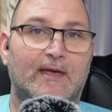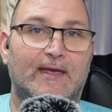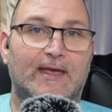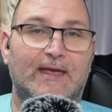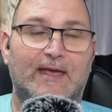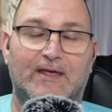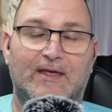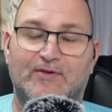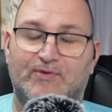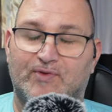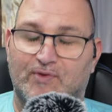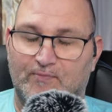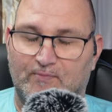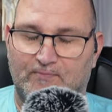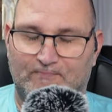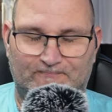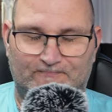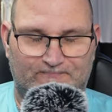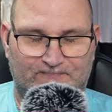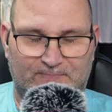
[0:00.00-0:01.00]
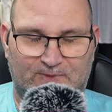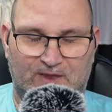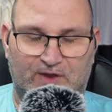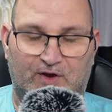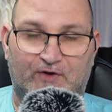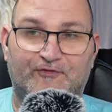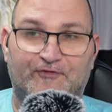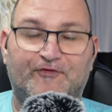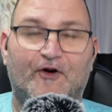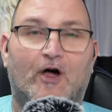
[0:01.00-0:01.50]
is
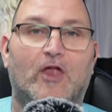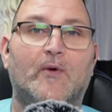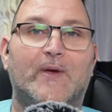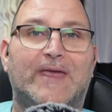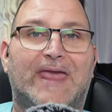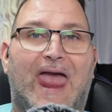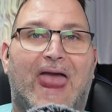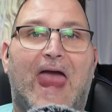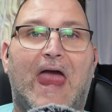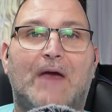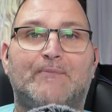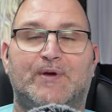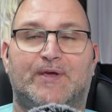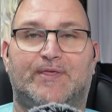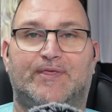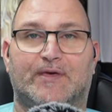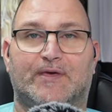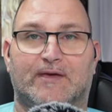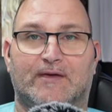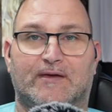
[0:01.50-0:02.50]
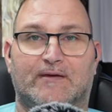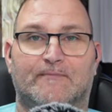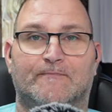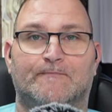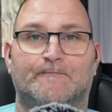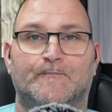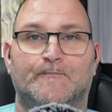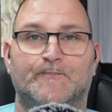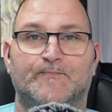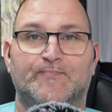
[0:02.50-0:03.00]
you're following everything.
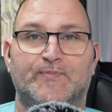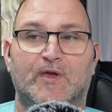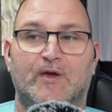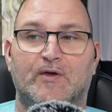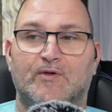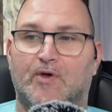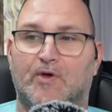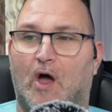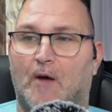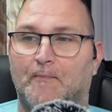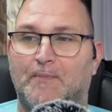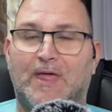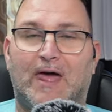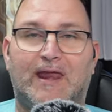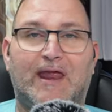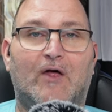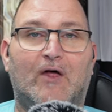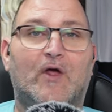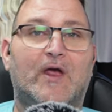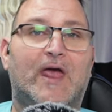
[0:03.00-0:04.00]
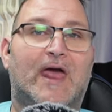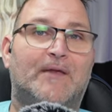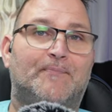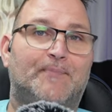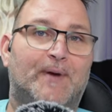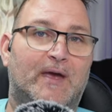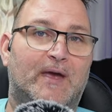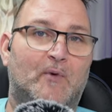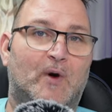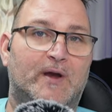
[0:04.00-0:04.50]
So I'm glad I only had to
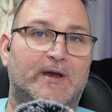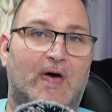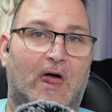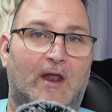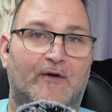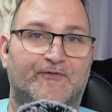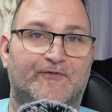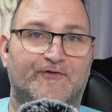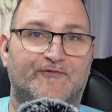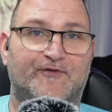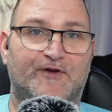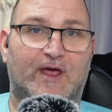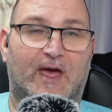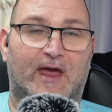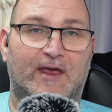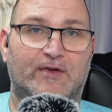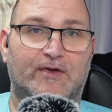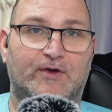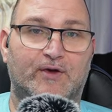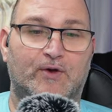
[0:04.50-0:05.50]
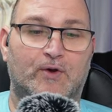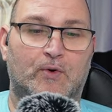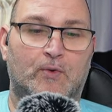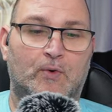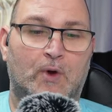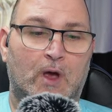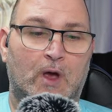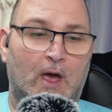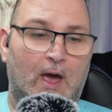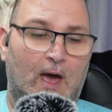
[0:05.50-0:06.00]
pay $1 for
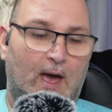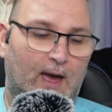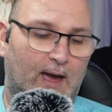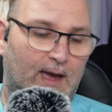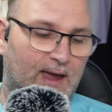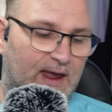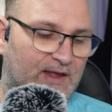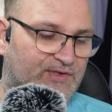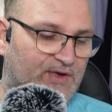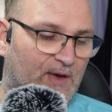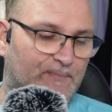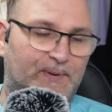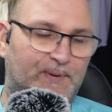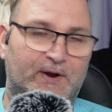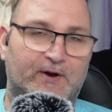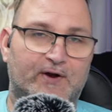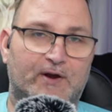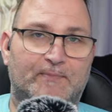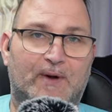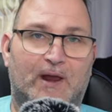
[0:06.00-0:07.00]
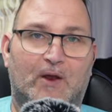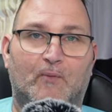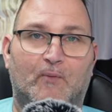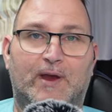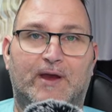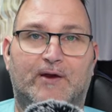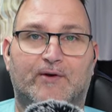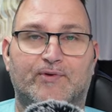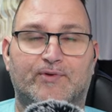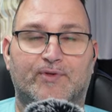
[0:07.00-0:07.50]
vidIQ. Uh, it's up here in about a
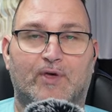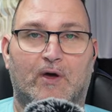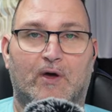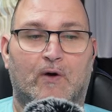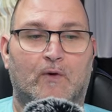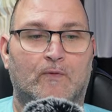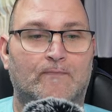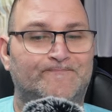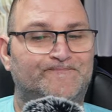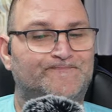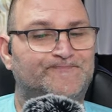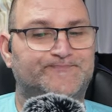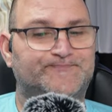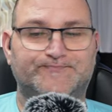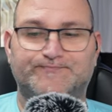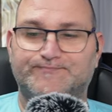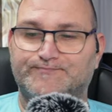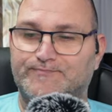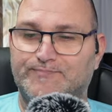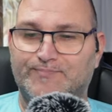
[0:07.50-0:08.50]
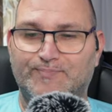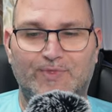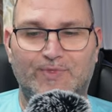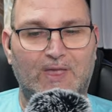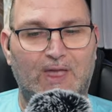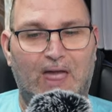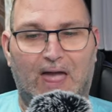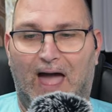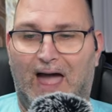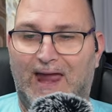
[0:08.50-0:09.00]
week or so.
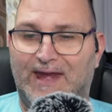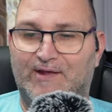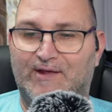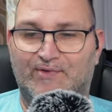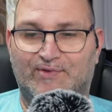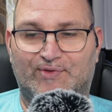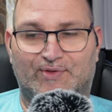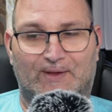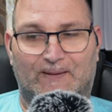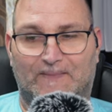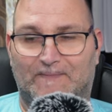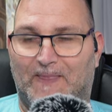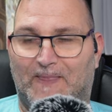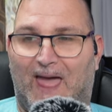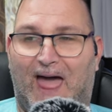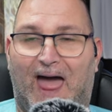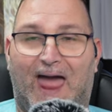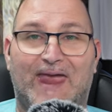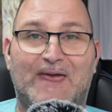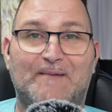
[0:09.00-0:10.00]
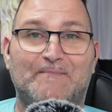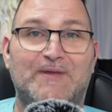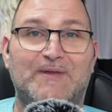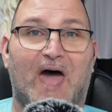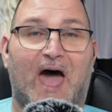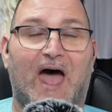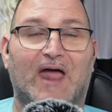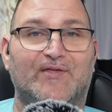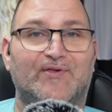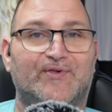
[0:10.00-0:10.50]
I just, I am
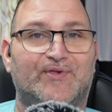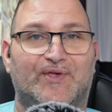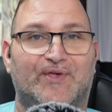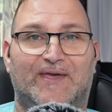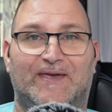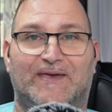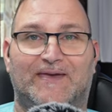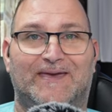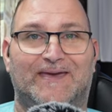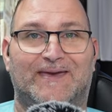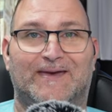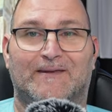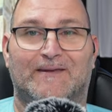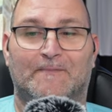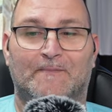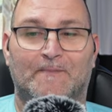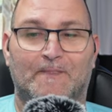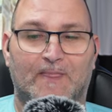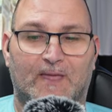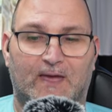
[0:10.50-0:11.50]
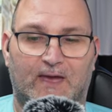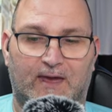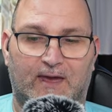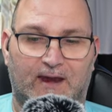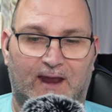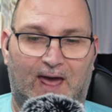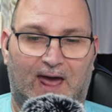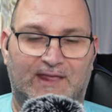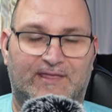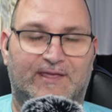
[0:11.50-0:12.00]
not seeing it.
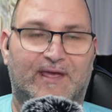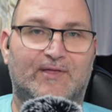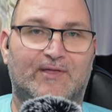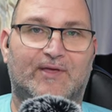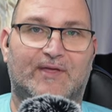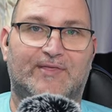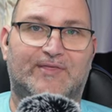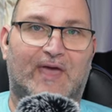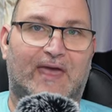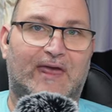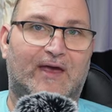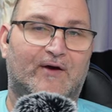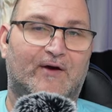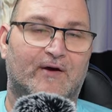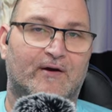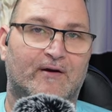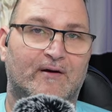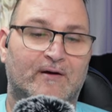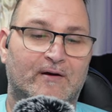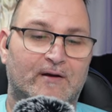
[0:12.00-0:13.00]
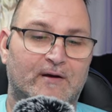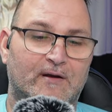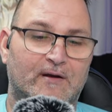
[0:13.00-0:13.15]
And I think that they are,